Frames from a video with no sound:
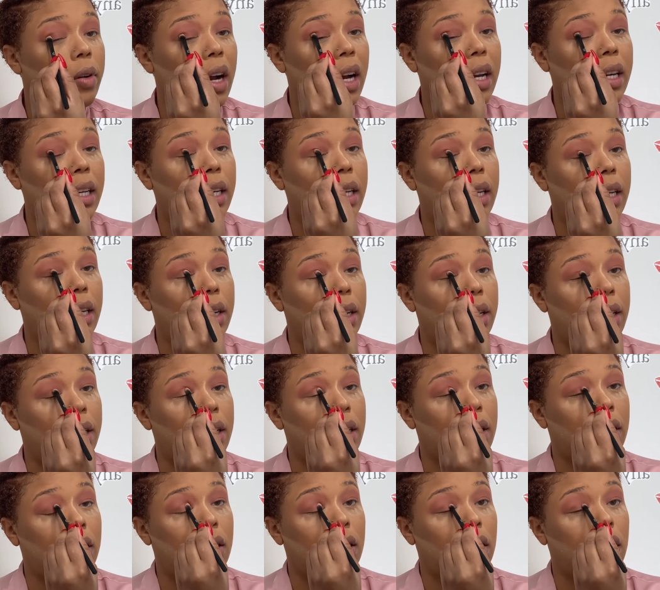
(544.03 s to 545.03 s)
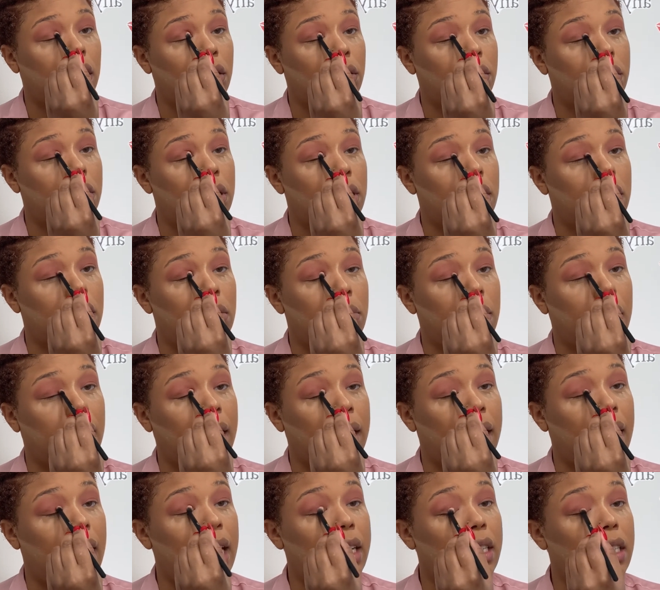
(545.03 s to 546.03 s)
here closer to my
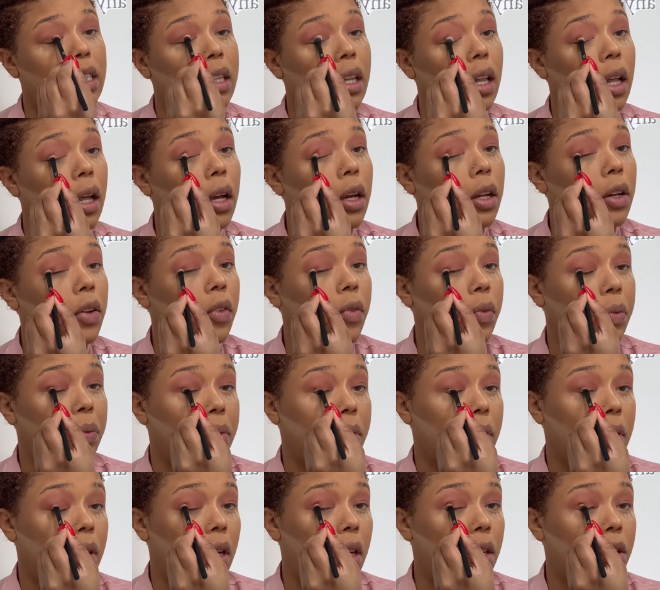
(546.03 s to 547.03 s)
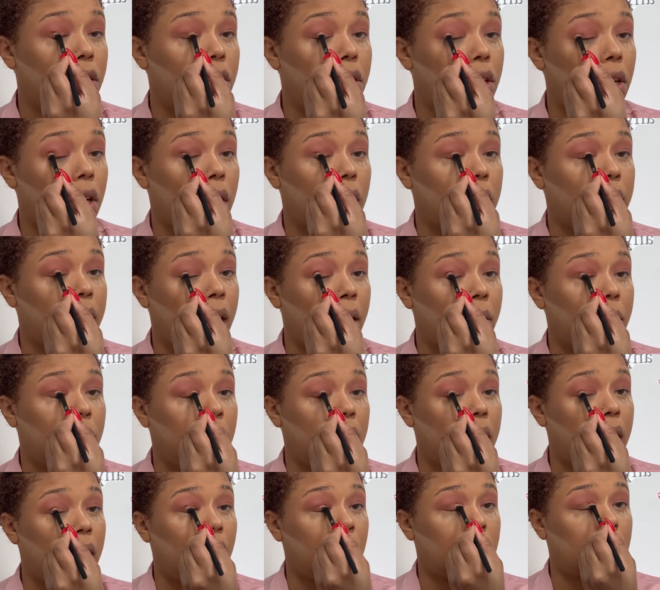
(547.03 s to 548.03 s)
lash line, ensuring that we
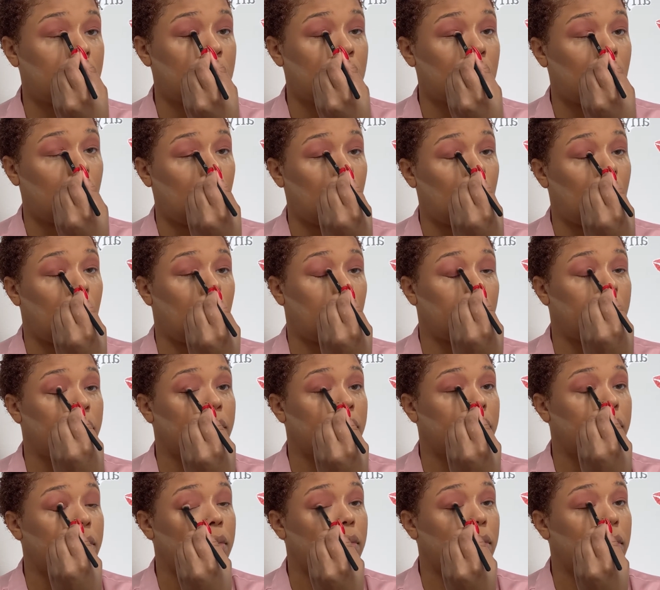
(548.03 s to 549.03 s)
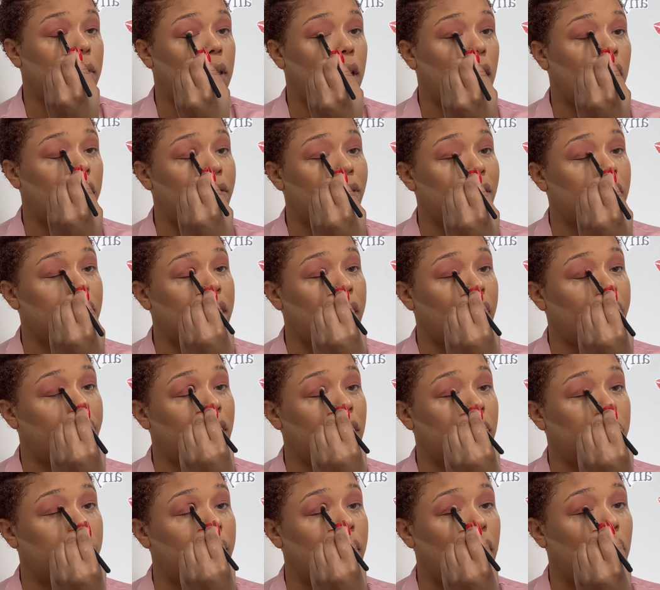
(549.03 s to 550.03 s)
get coverage
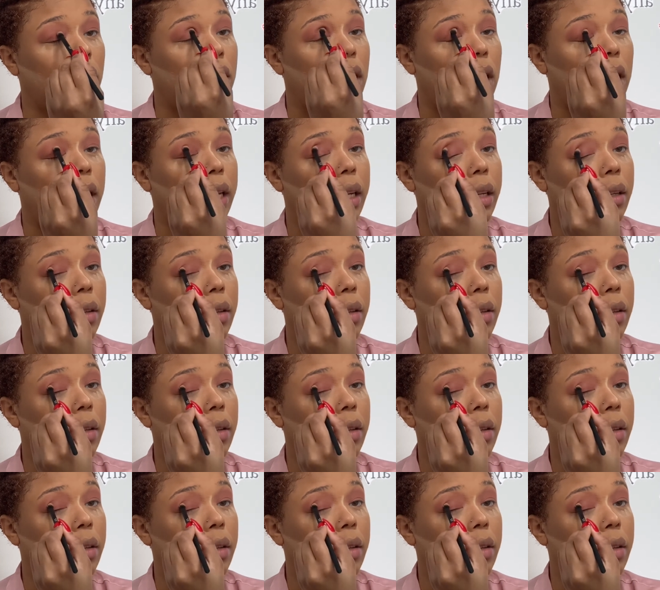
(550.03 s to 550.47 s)
everywhere on the lid.